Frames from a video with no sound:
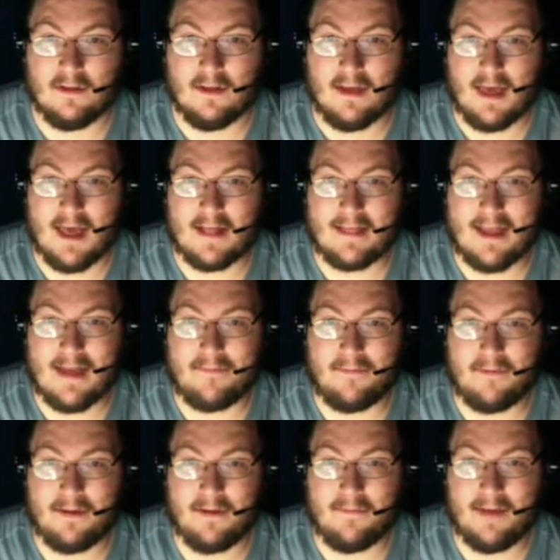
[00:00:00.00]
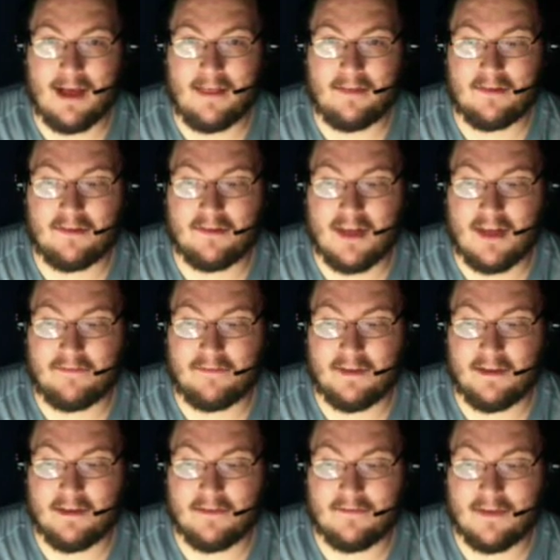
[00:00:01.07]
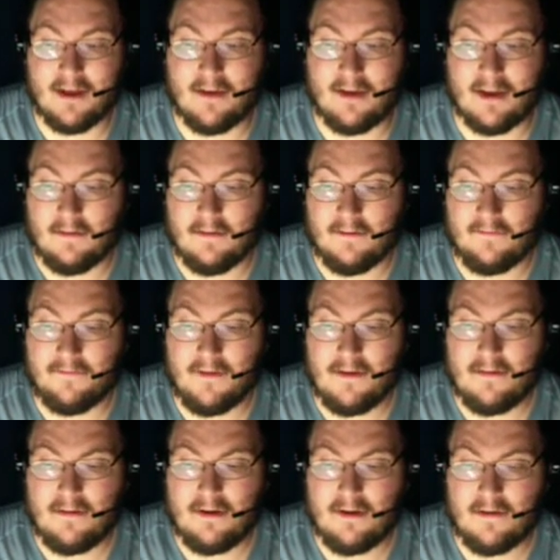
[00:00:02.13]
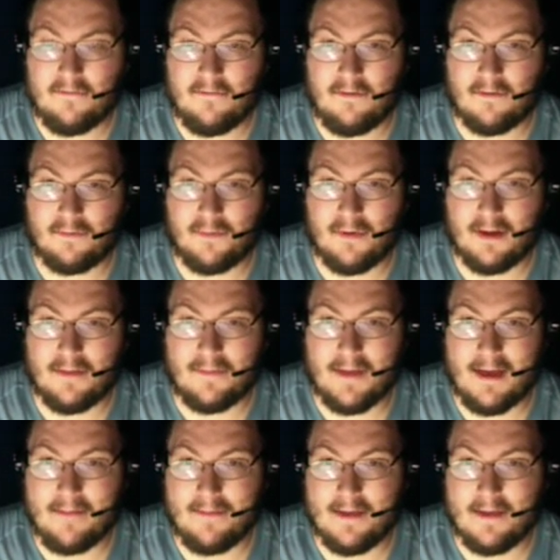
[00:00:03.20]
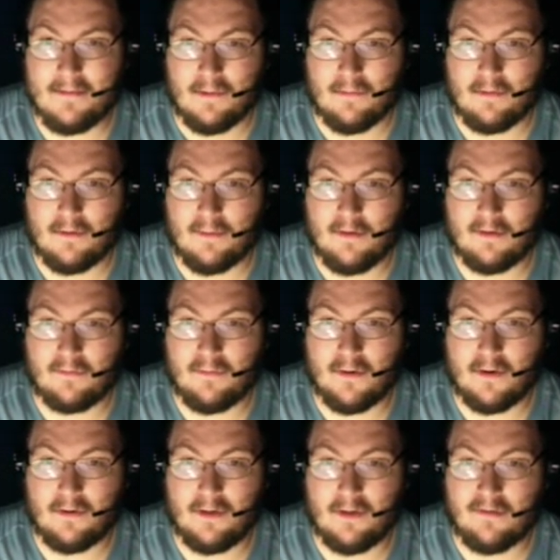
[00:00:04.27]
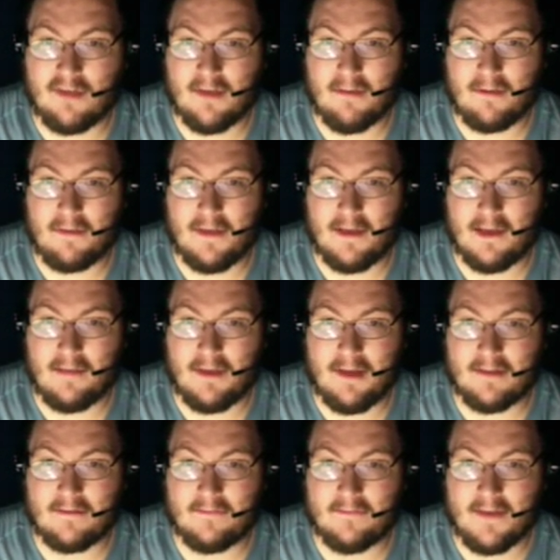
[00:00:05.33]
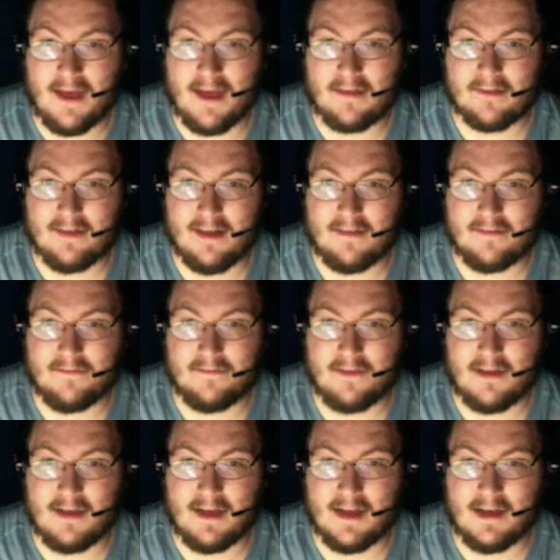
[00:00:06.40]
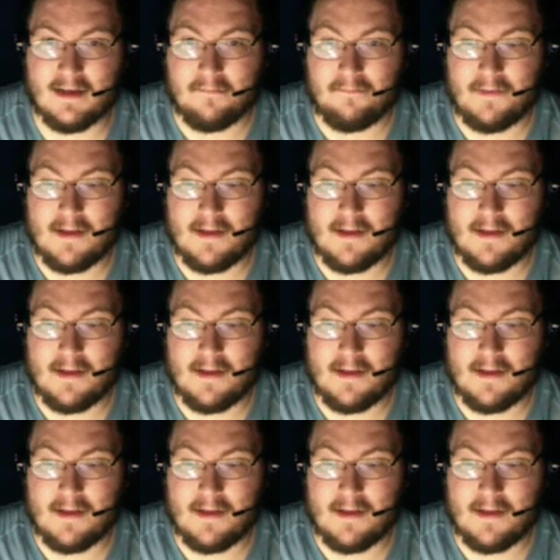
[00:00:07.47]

At that point, your mileage is definitely going to vary. The phone, feels pretty peppy for the most part. Loads everything up nice and fast, nice and fine.